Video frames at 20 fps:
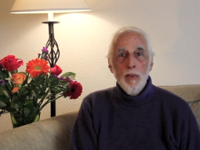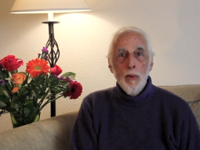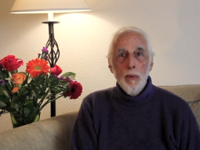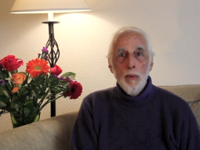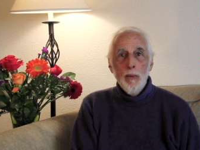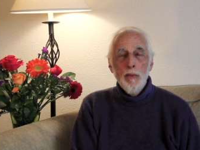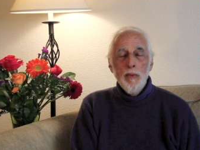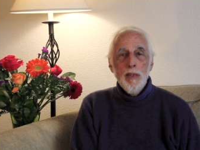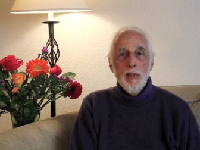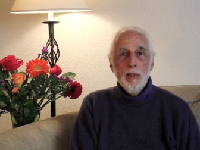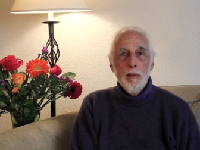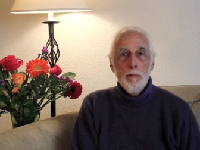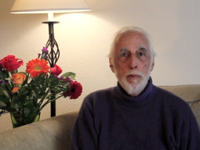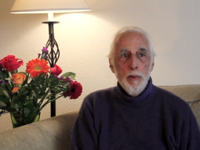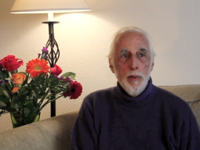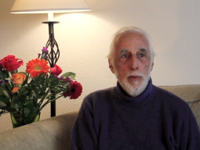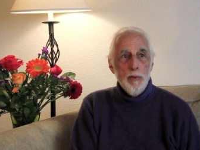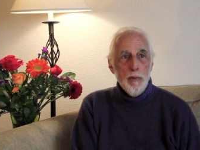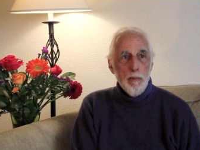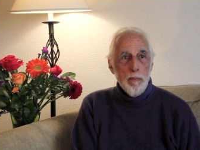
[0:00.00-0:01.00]
told that the
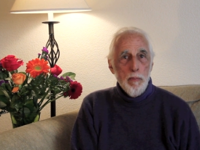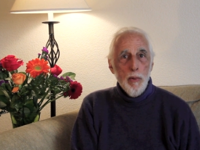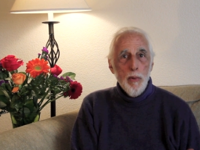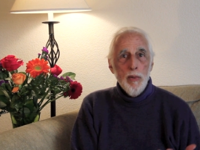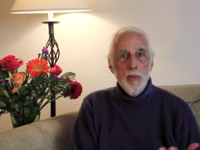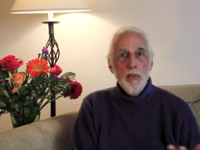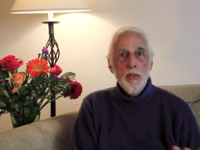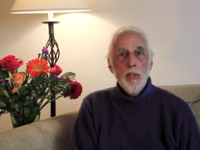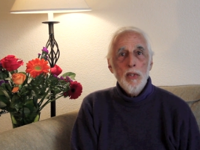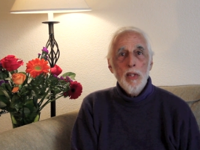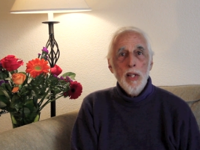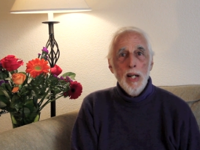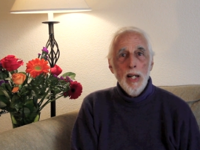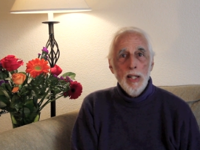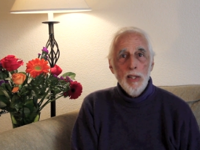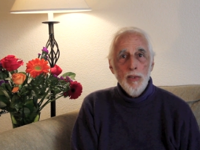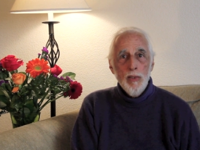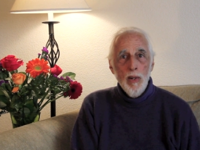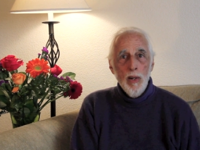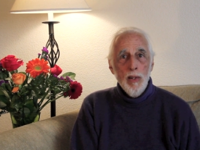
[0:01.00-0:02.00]
first person that
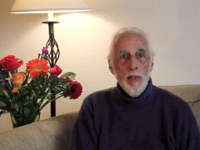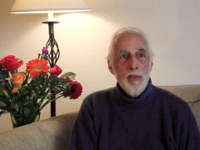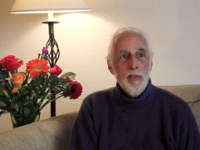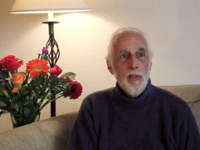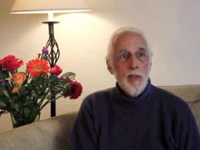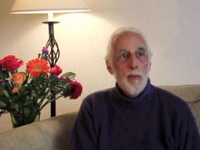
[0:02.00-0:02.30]
I talked